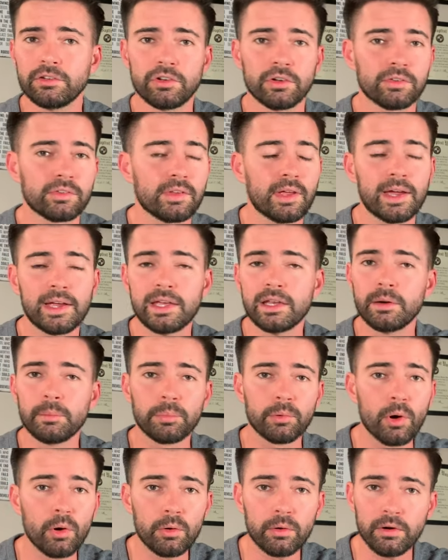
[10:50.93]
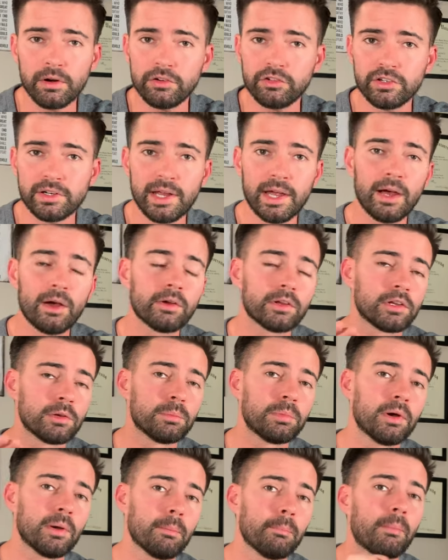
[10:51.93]
Just like in a brokerage account, you
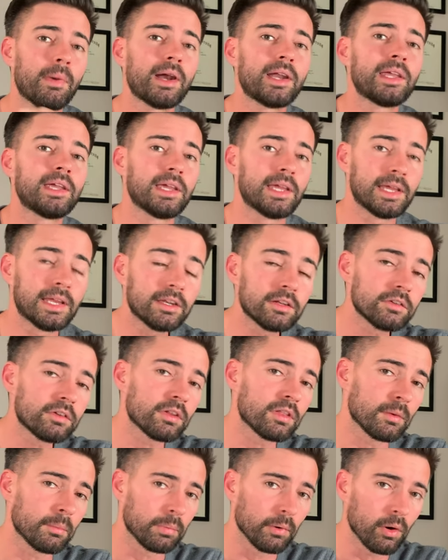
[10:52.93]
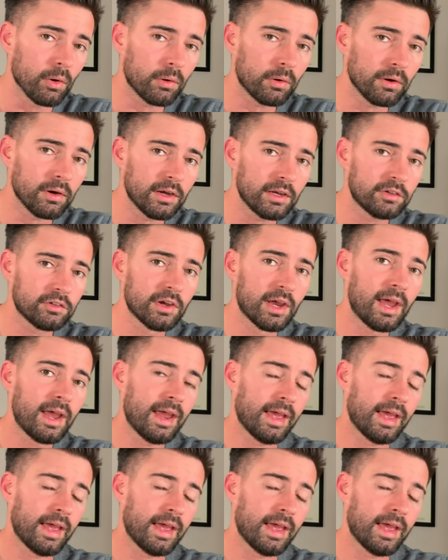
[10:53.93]
put money into the brokerage,